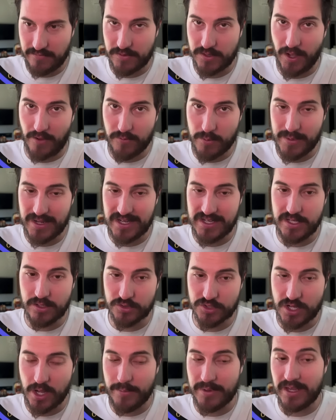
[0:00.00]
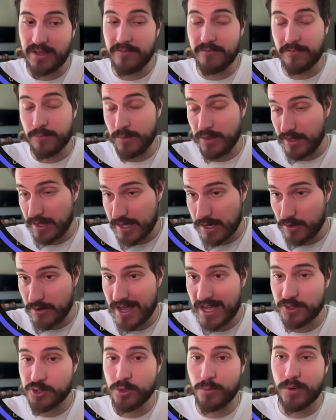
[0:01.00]
government deals coming in the
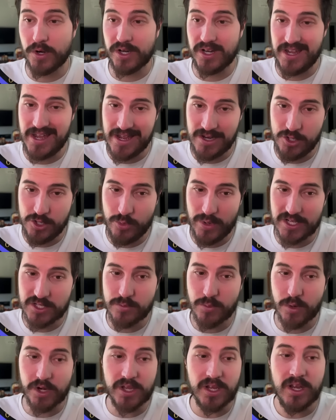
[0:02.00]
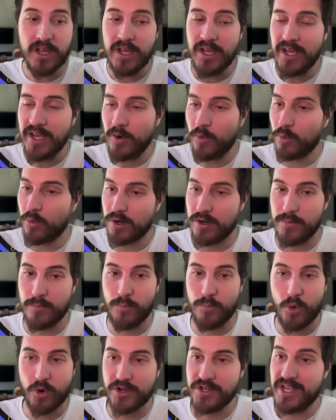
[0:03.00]
international market and U.S. market. We're in a
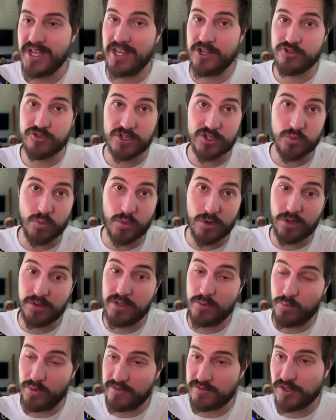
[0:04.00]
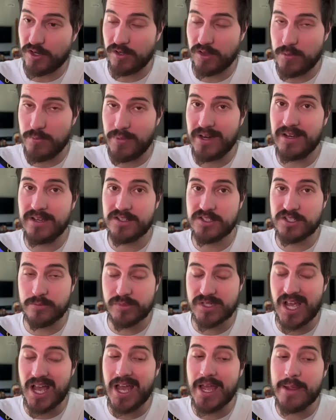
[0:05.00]
more dangerous world than we've certainly been in
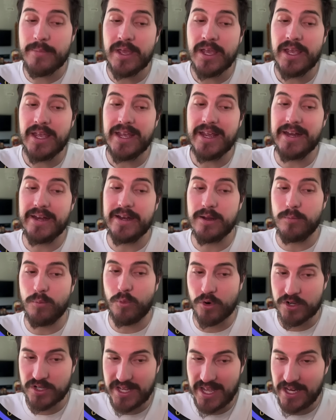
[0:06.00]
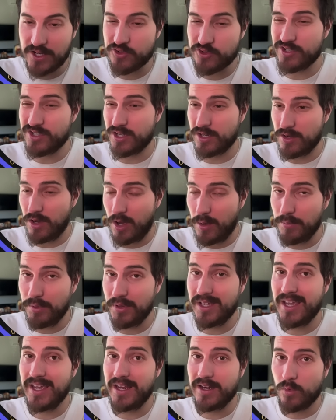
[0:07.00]
some time. And in a more dangerous and
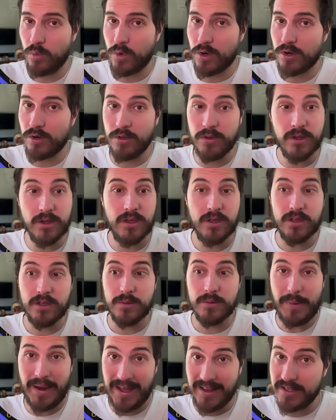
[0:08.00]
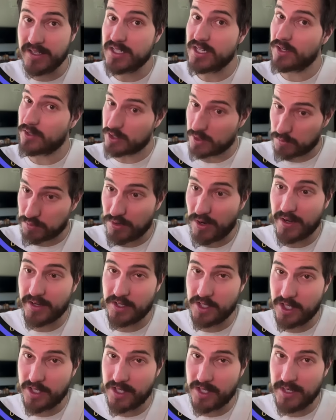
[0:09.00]
complicated world, Palantir is a
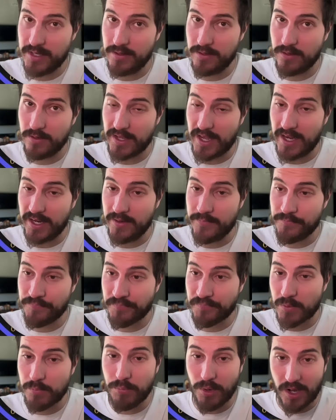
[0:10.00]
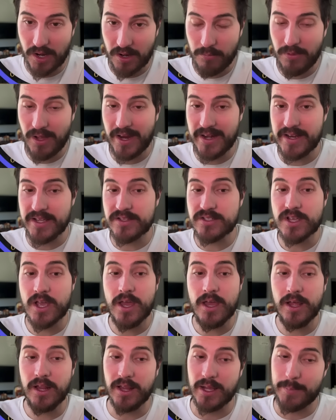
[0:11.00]
product you need, okay? Bottom line is,
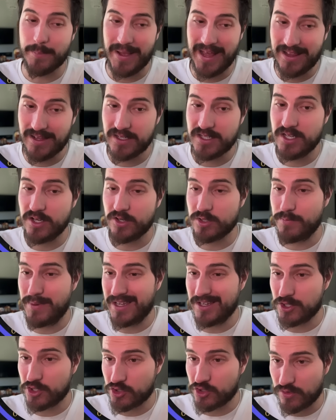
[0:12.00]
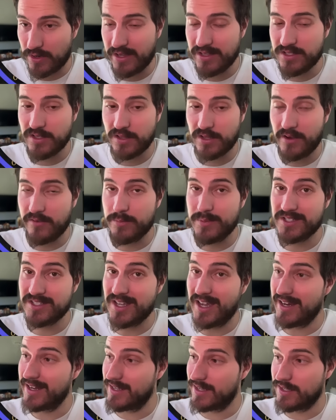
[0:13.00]
like, Palantir's biggest strengths on the government
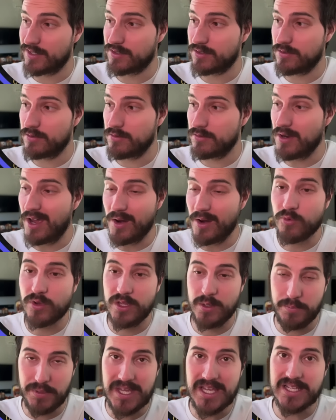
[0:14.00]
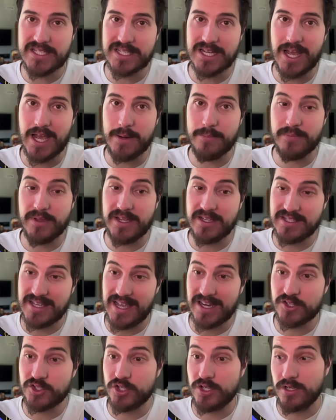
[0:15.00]
side is not really peacetime. It's
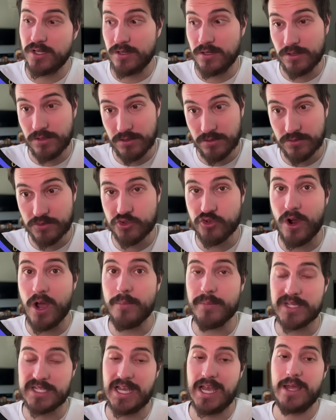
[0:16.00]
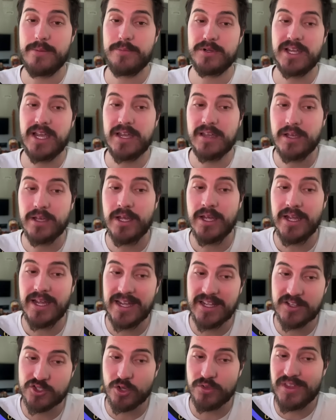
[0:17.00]
actually drama time, okay?
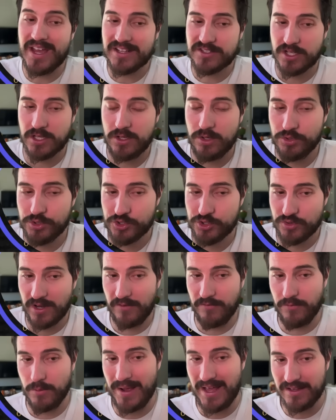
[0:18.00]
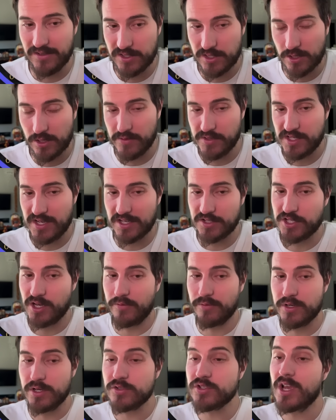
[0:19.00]
And so that's a huge strength for Palantir over this next
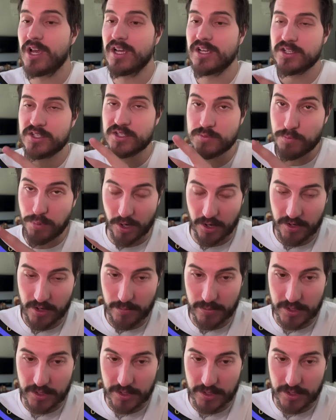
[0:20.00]
several years. Part number